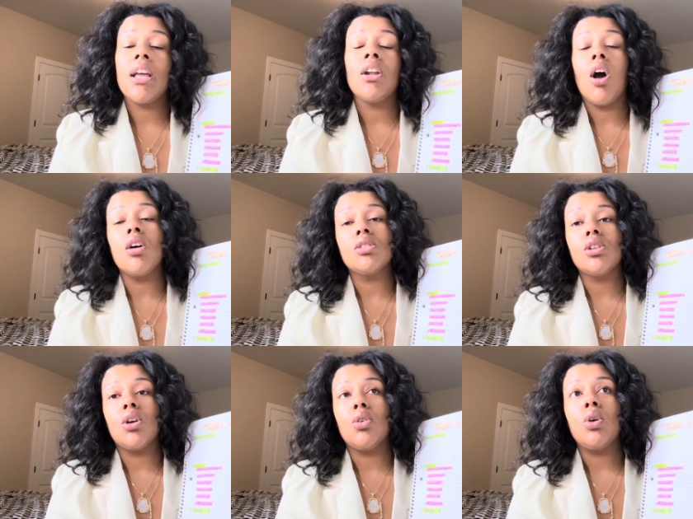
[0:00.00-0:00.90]
And
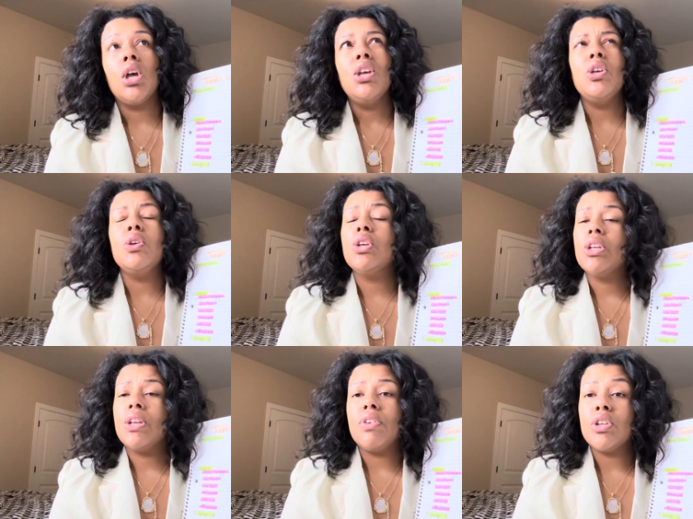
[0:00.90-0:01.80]
also you can
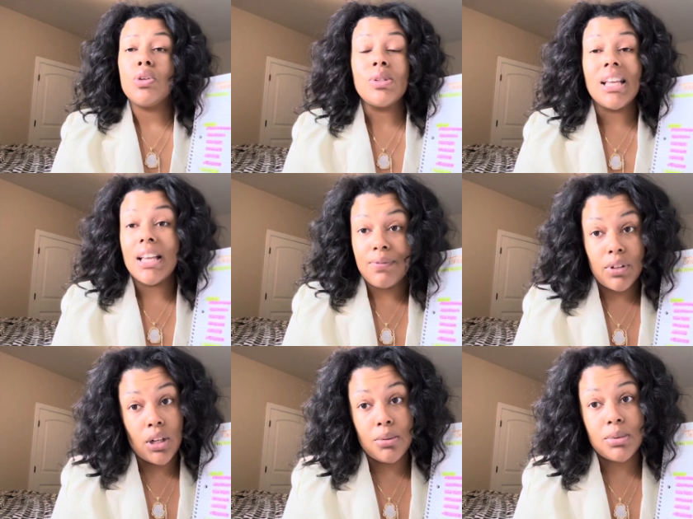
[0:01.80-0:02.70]
even use
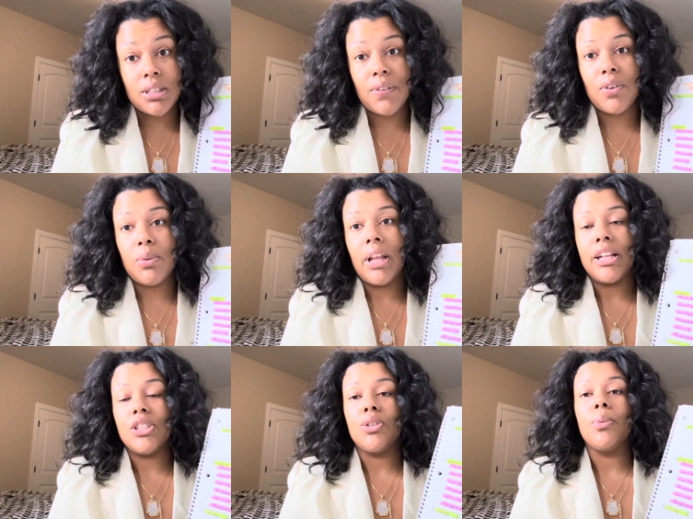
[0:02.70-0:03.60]
envelopes if you would
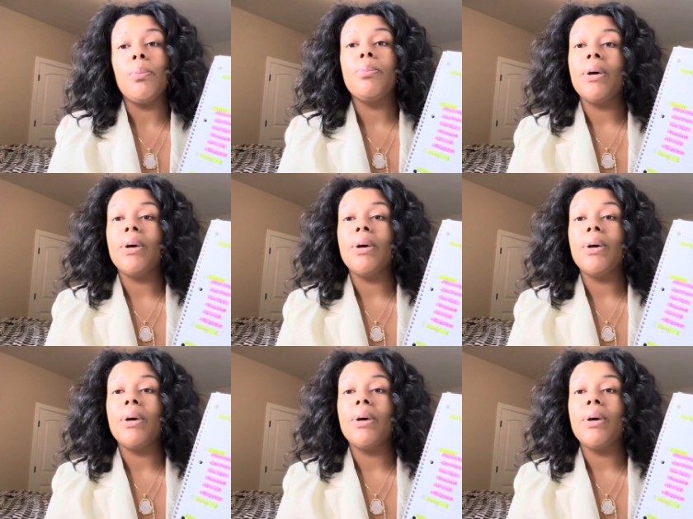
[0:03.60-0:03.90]
like to.